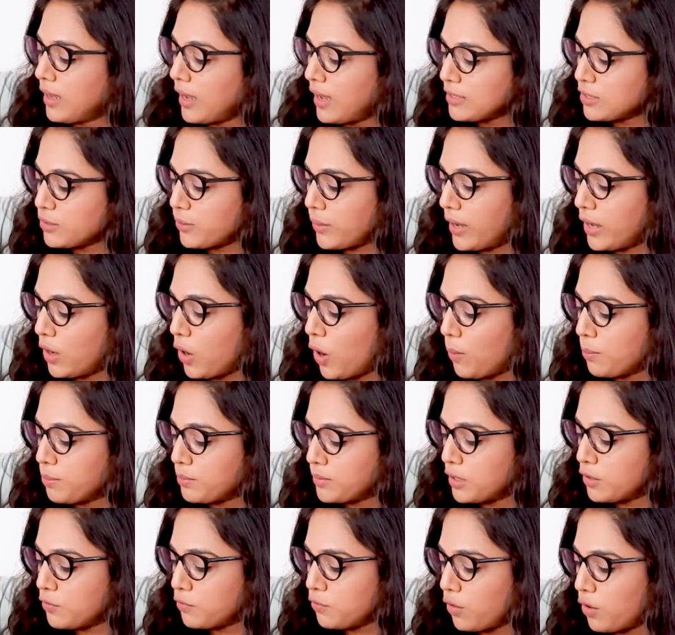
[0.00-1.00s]
So I
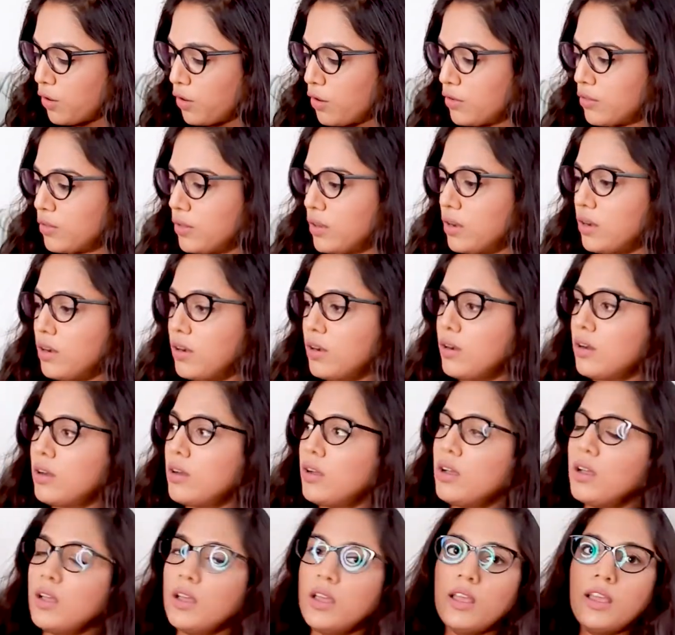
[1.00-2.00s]
opted for the
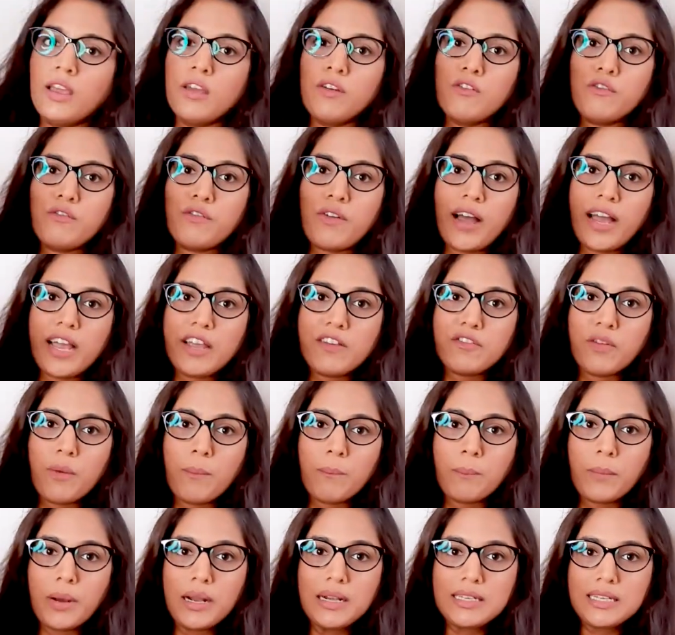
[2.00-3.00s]
5
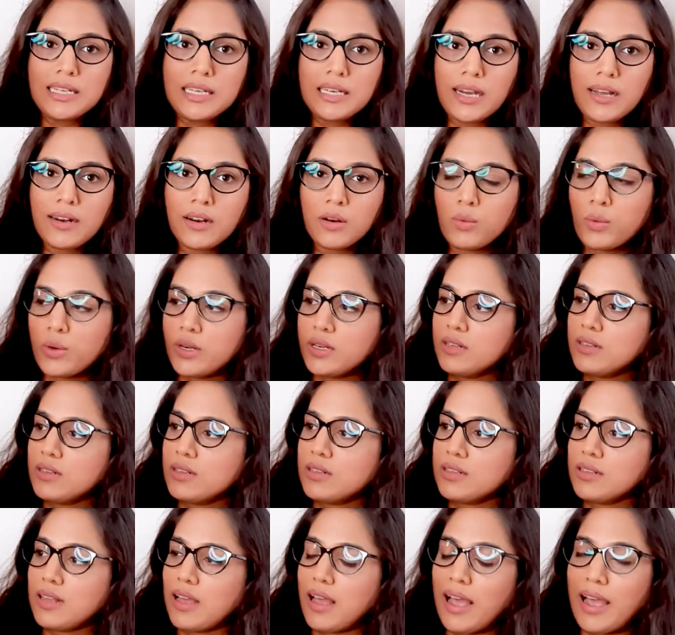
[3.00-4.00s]
multicolored
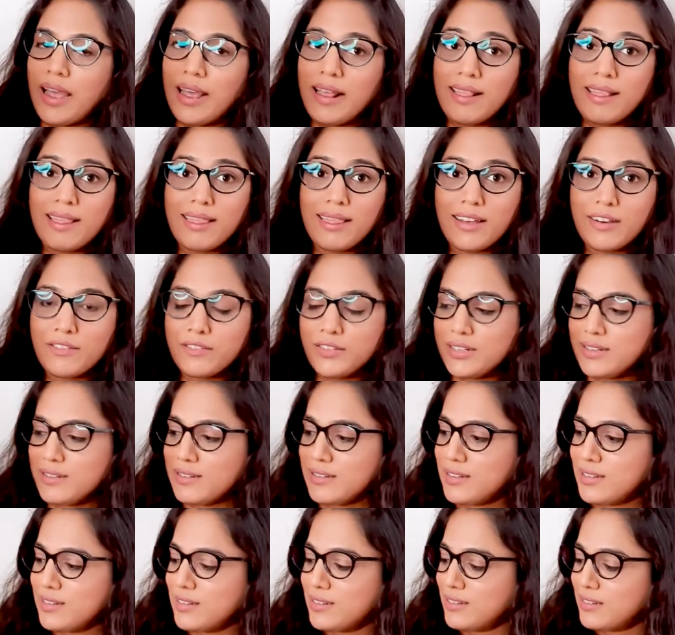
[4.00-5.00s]
ones. I love
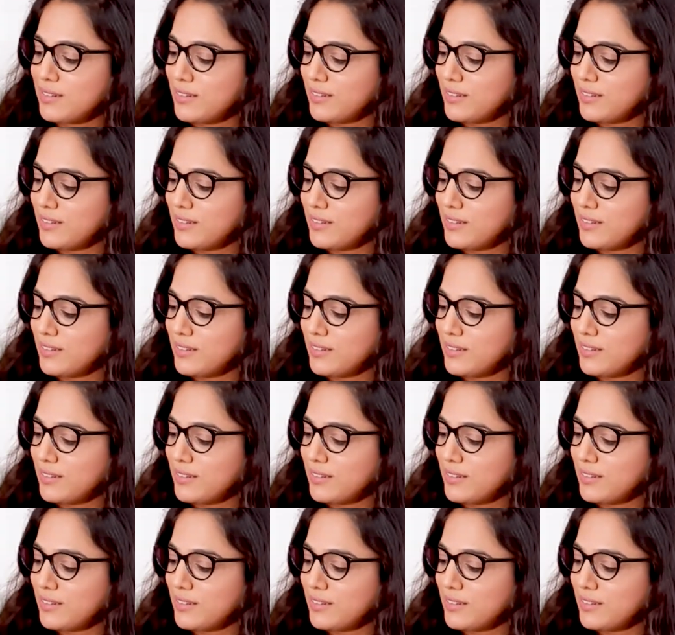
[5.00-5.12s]
it.